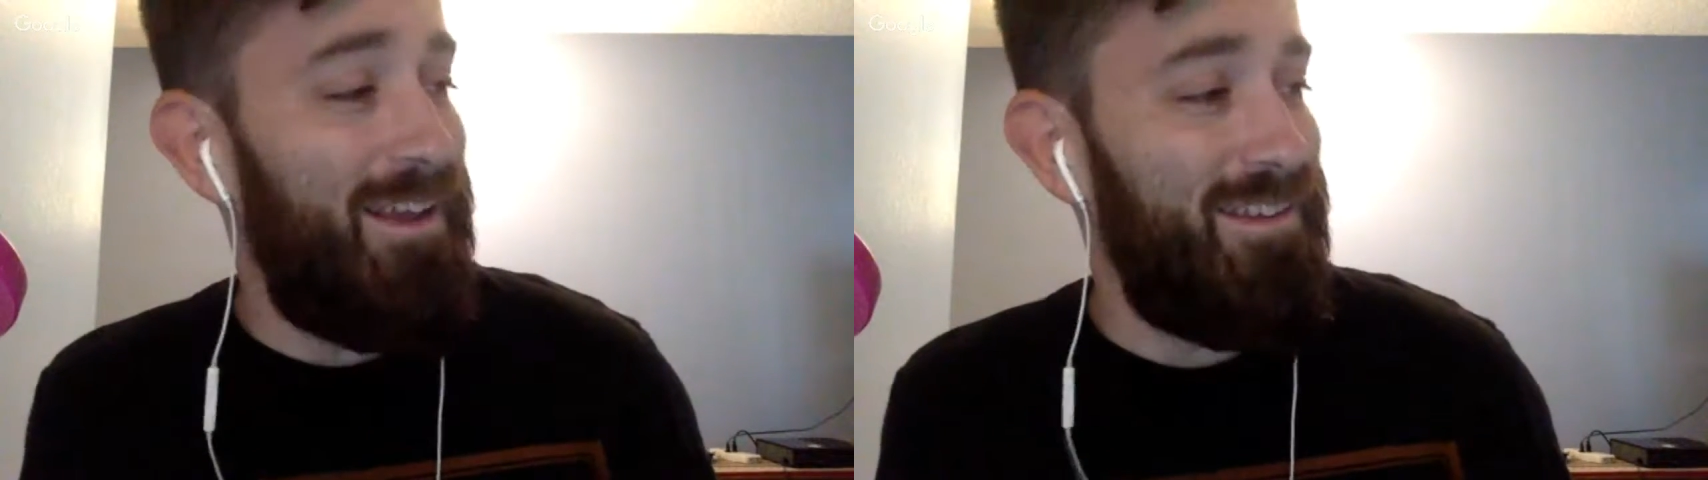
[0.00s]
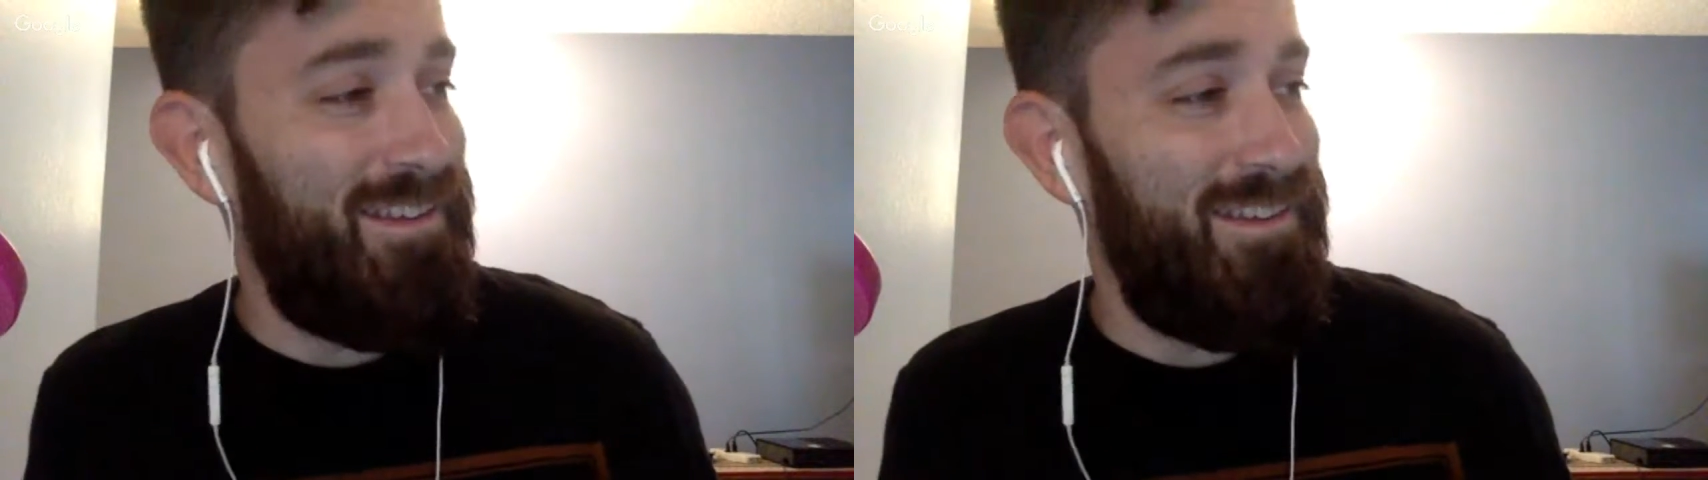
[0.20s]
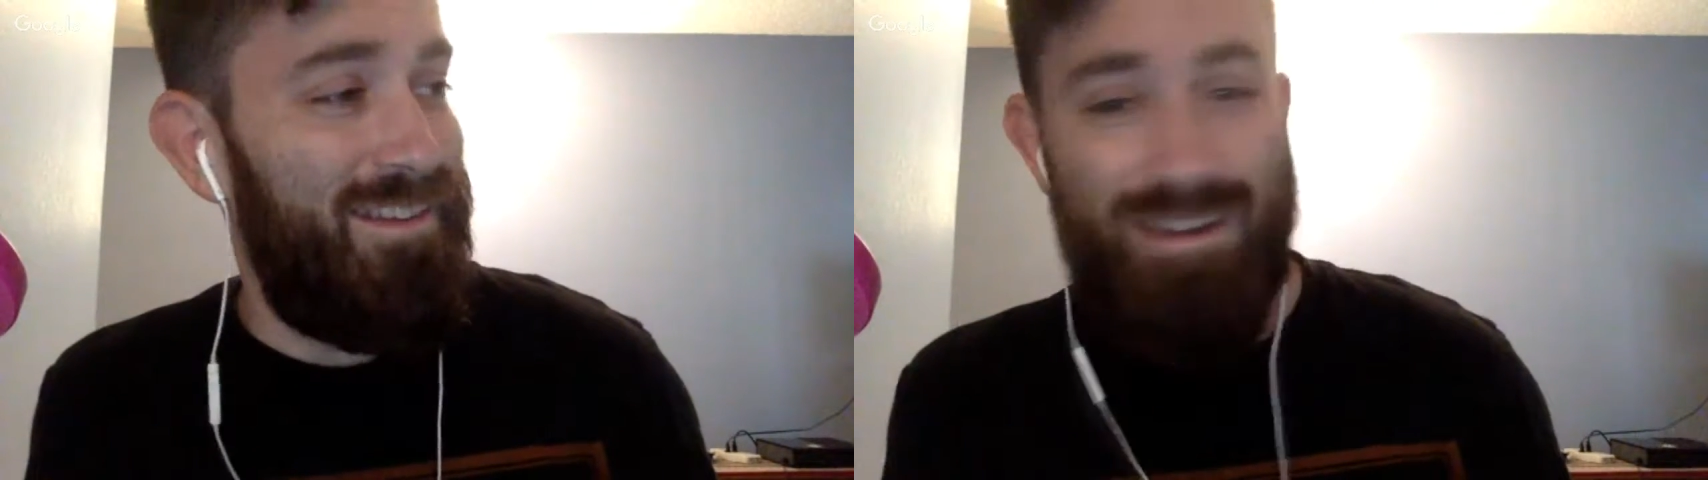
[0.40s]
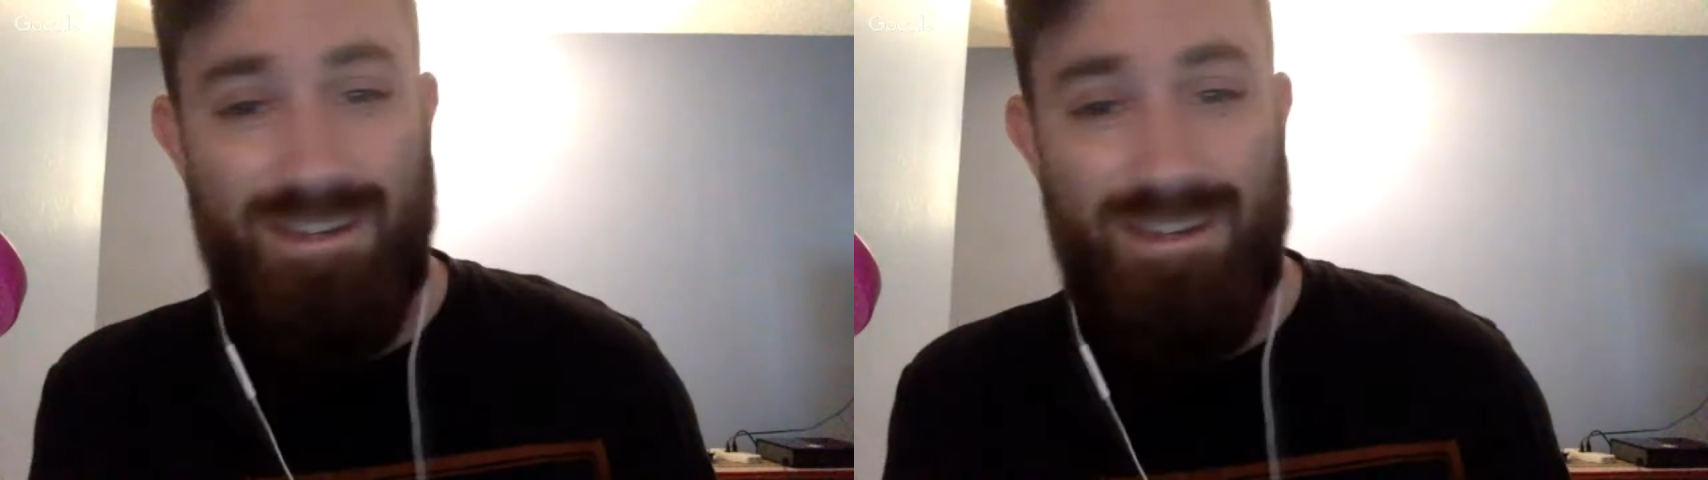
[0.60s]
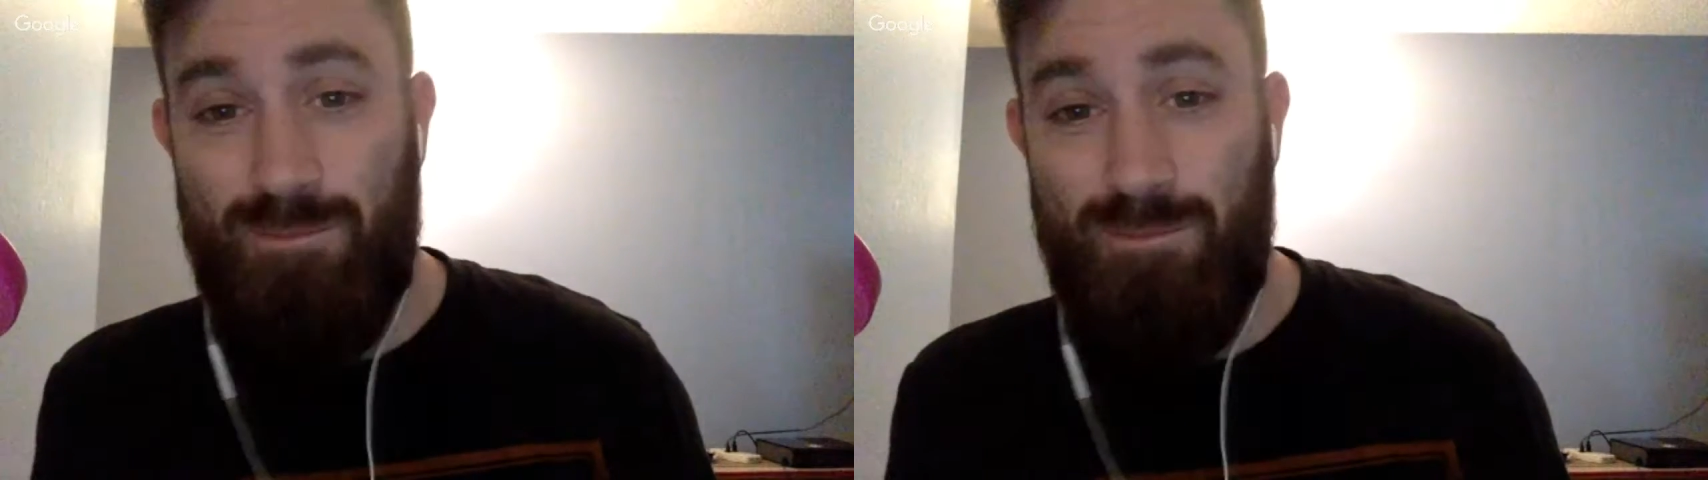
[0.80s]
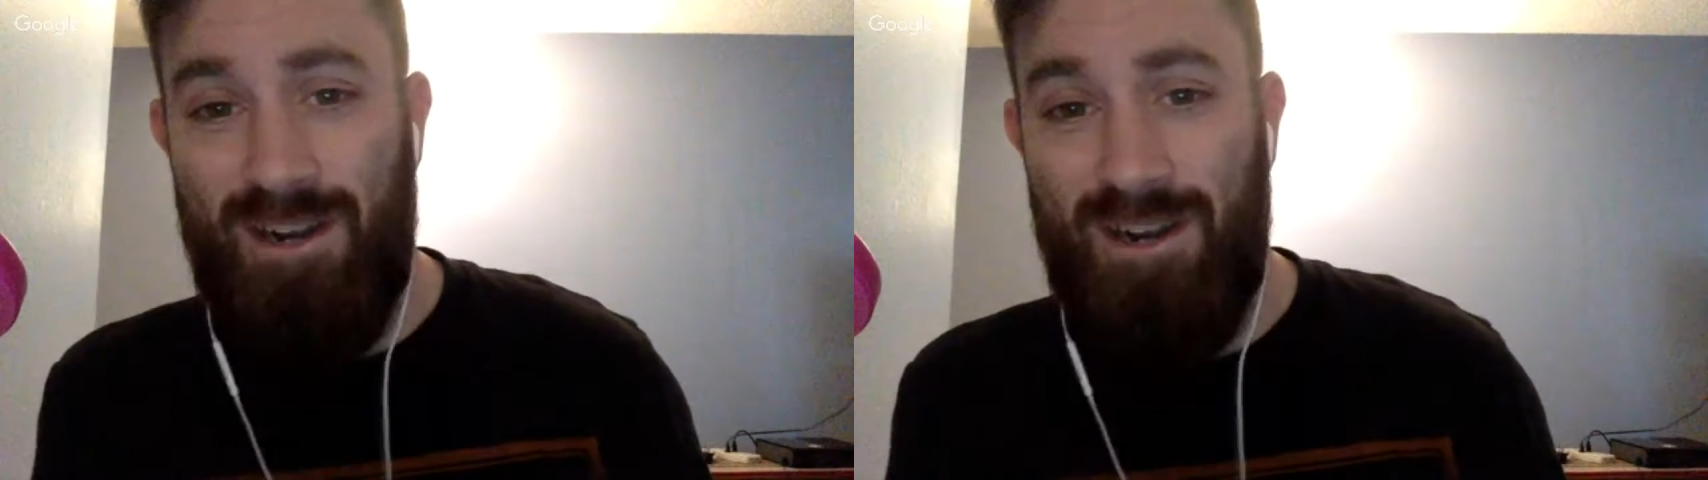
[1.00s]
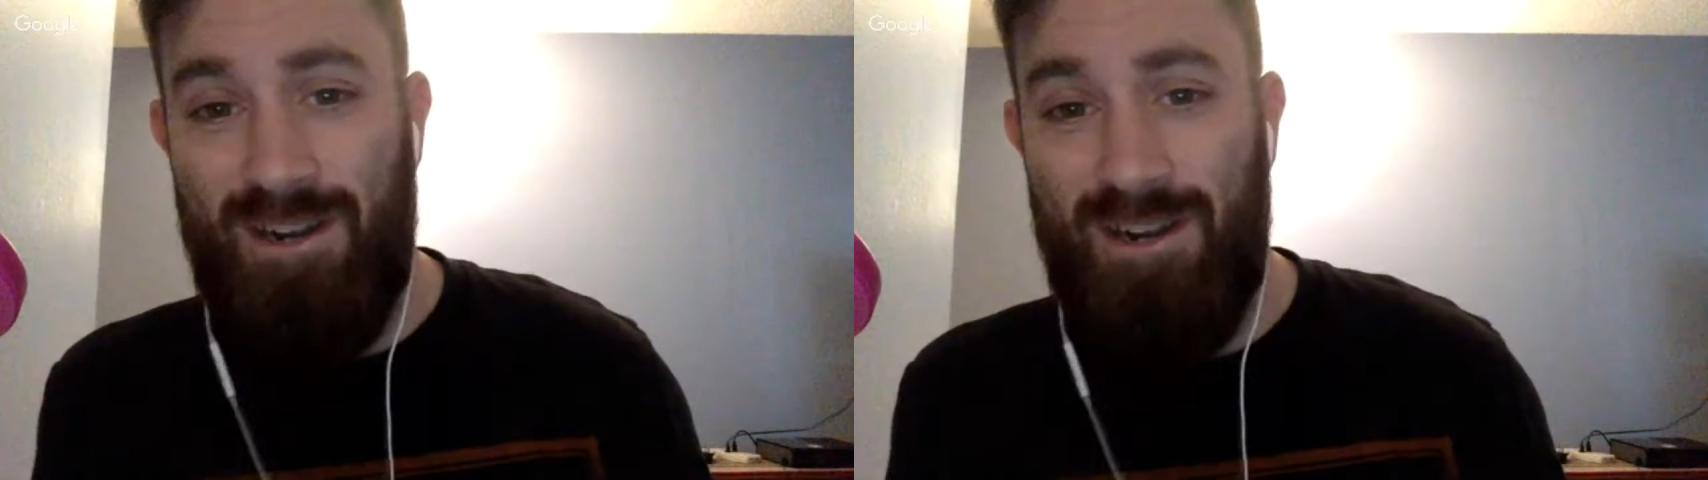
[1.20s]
that they expire